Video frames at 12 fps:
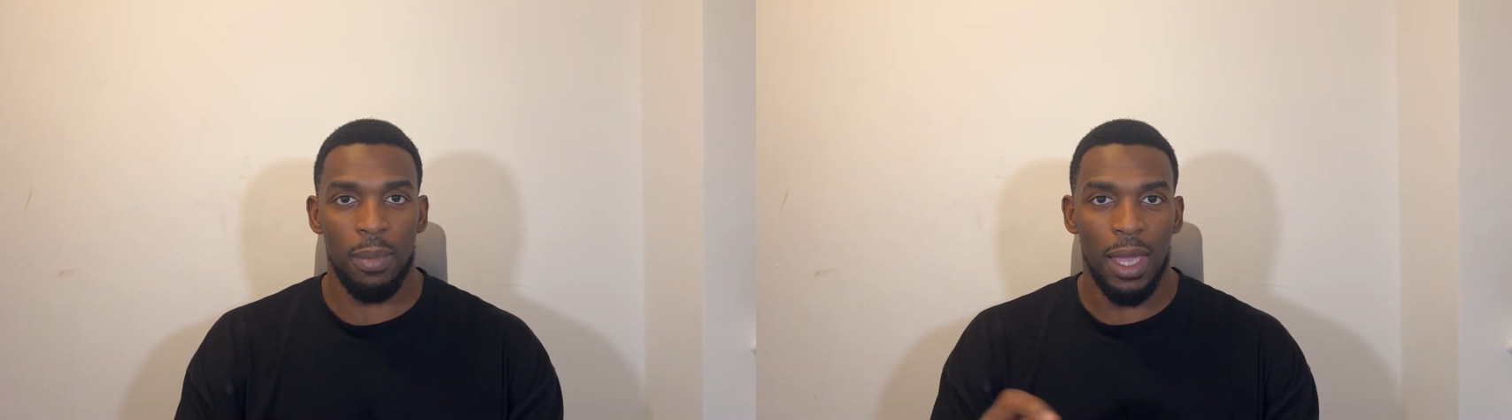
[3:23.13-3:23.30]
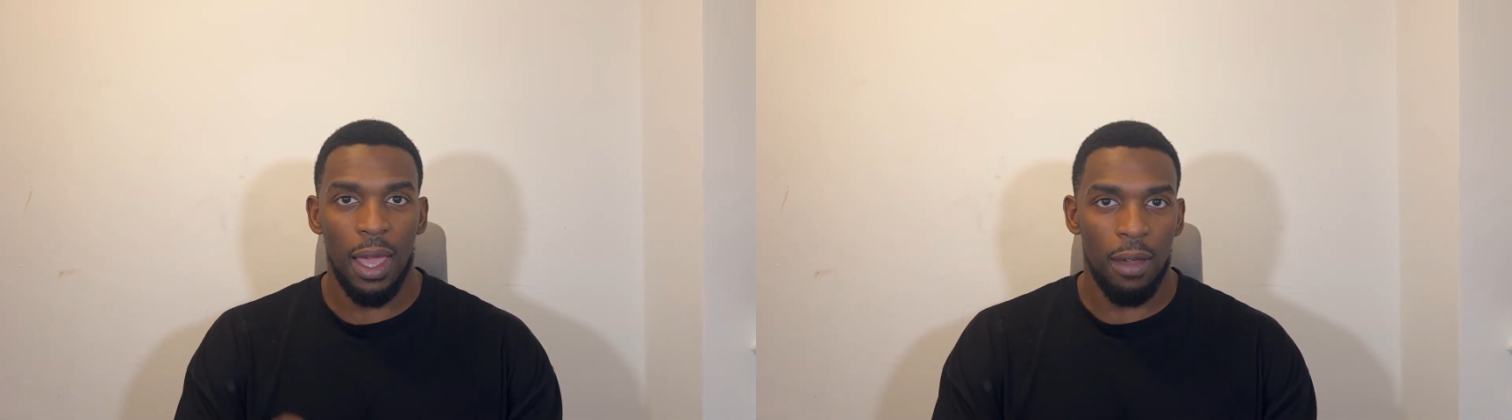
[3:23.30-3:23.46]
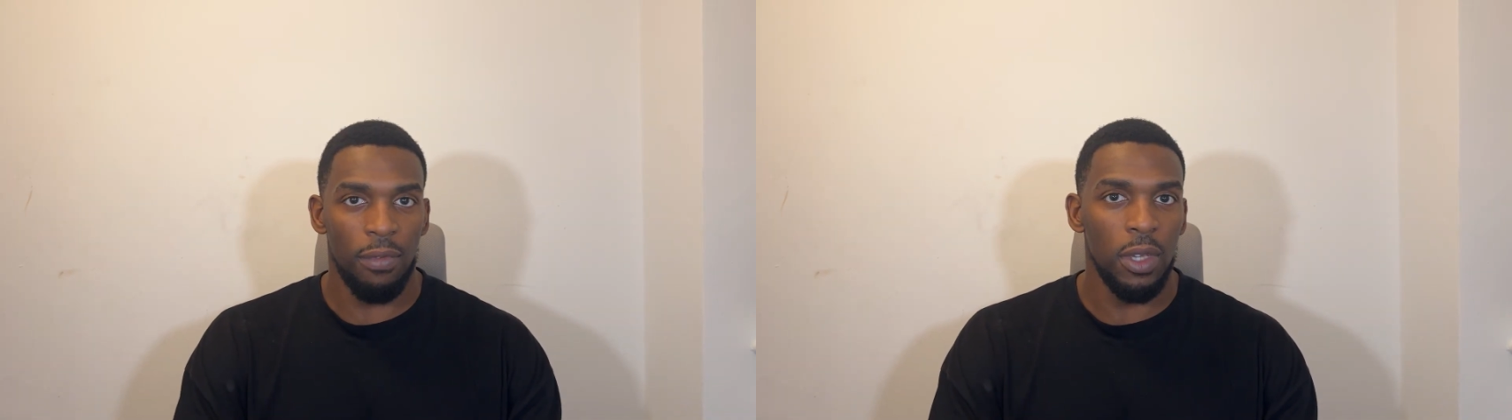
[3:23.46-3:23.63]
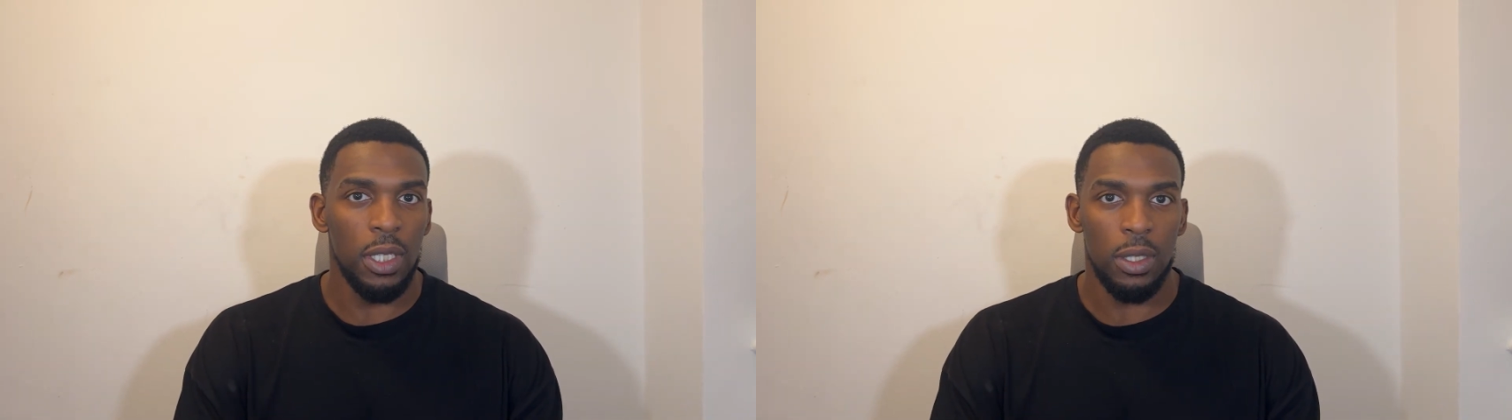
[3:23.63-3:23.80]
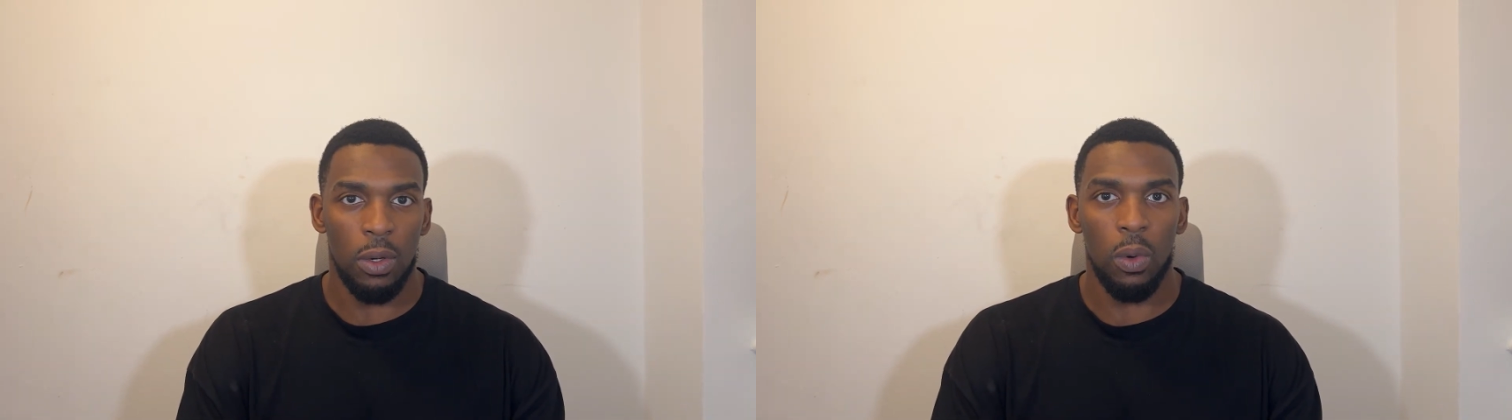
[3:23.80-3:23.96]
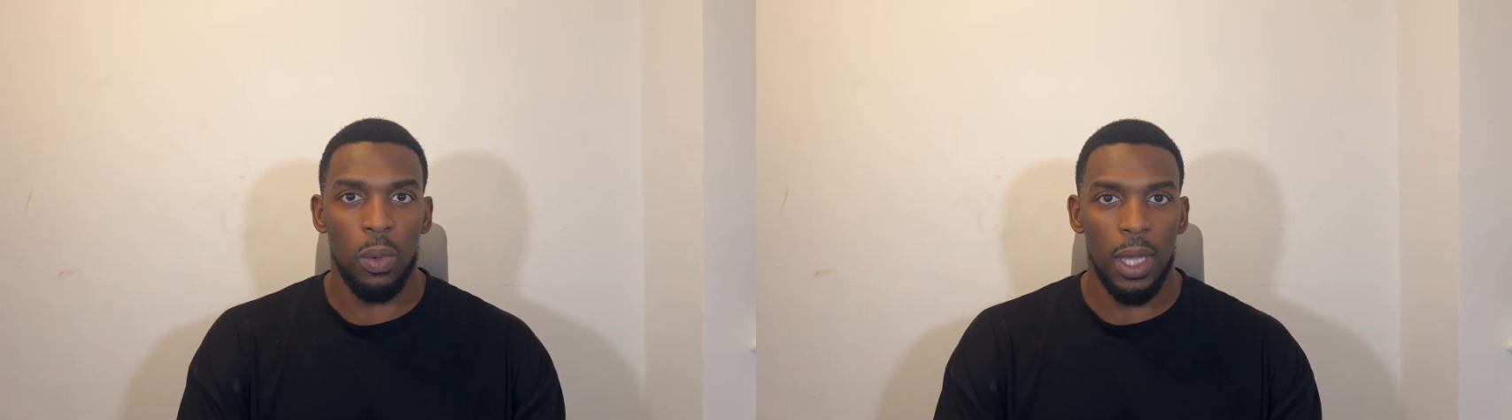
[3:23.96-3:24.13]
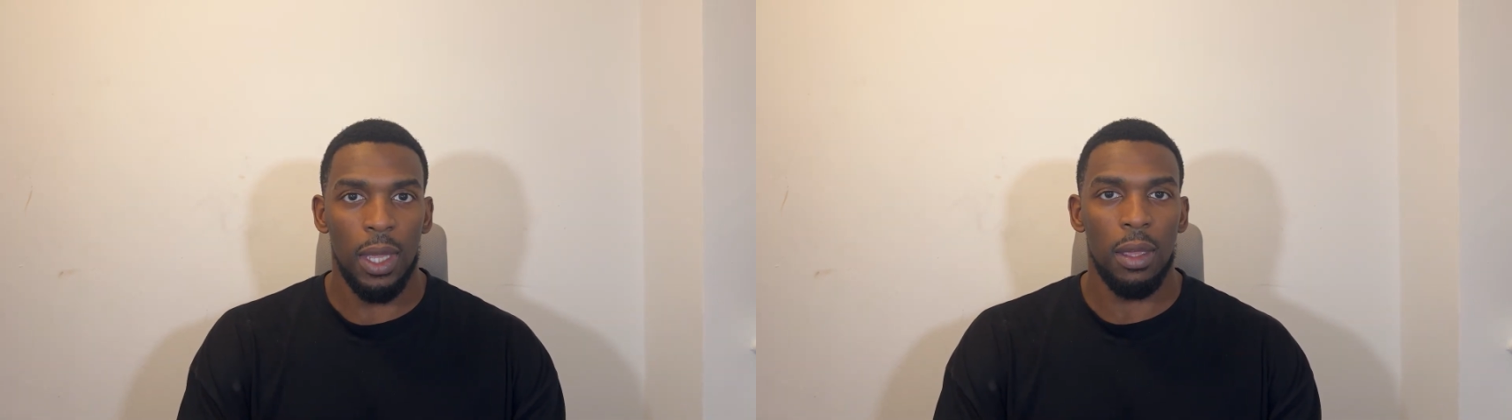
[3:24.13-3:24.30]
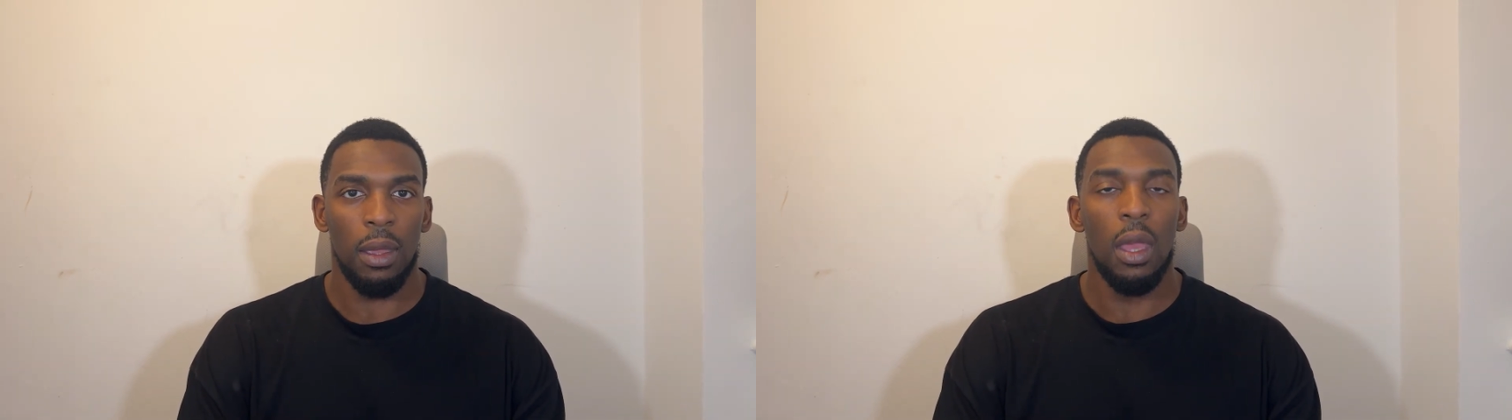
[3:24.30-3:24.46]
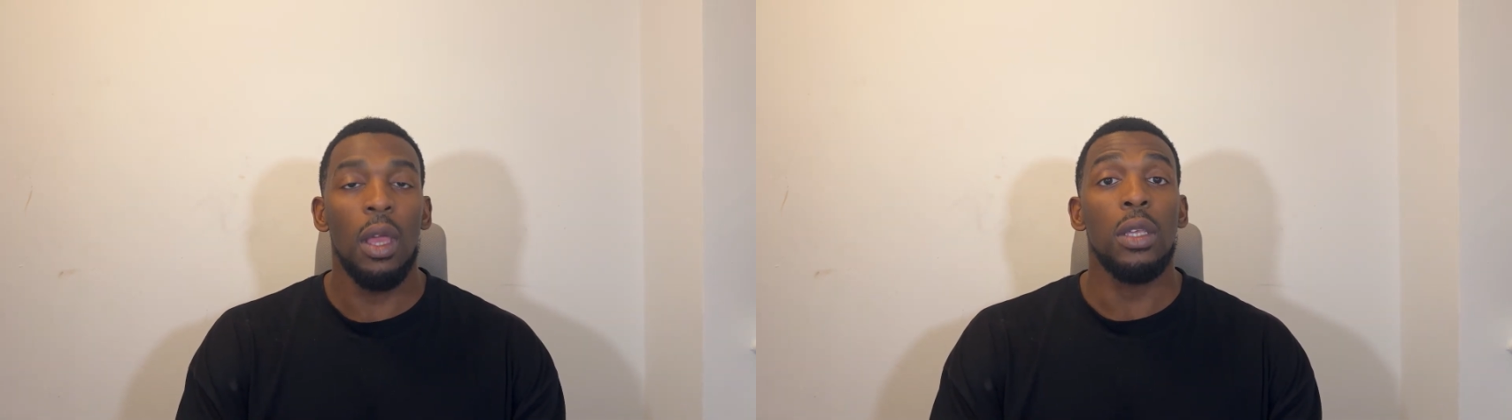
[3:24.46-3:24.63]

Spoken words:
me every single week.